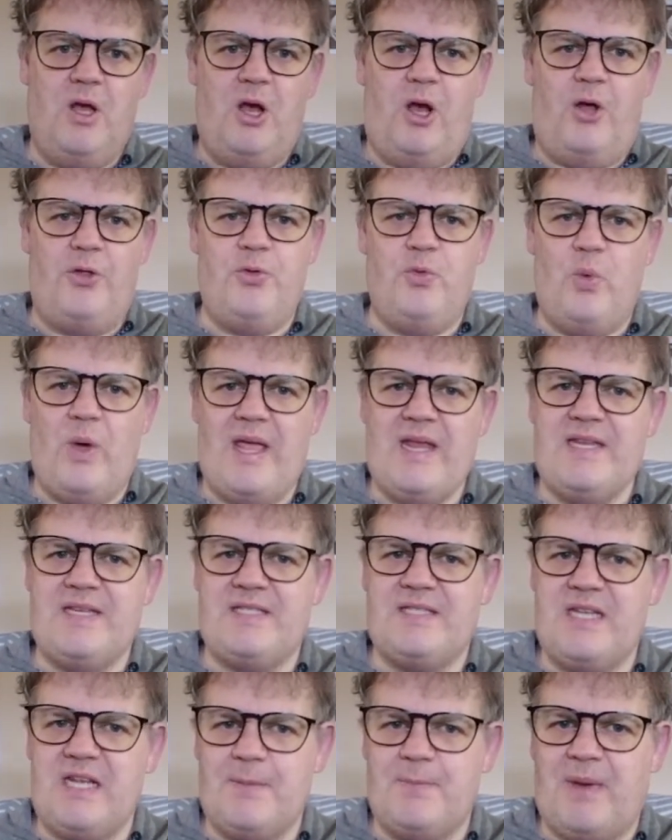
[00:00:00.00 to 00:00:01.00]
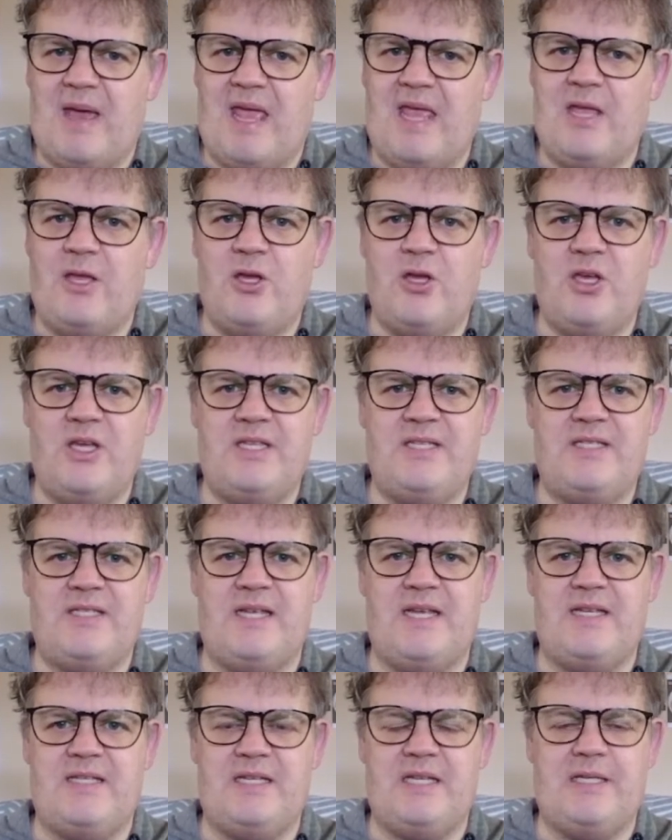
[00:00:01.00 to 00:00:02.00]
On the way to sickbay, Kirk
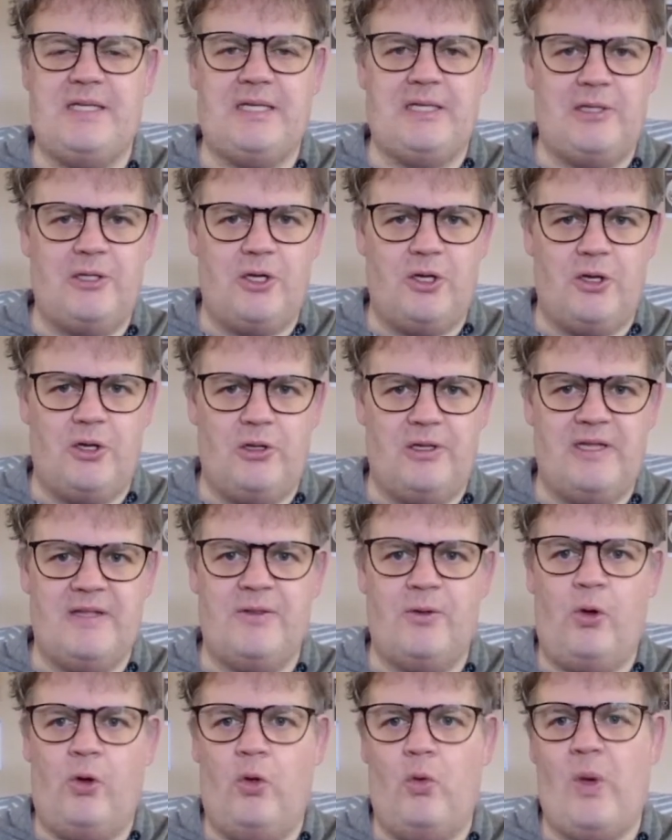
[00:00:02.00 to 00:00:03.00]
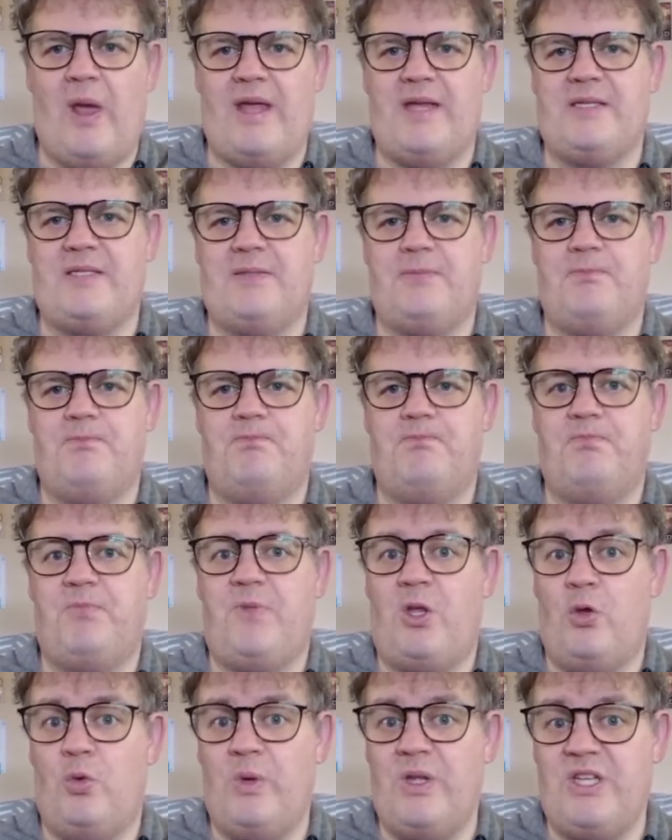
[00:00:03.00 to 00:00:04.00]
sees a little girl in the hallways.
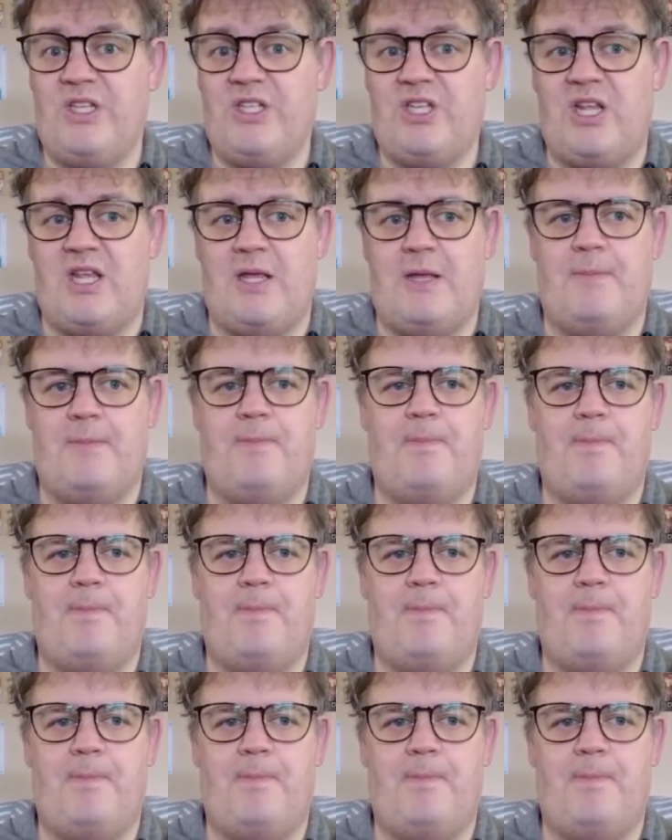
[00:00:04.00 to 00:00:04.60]
Who is she?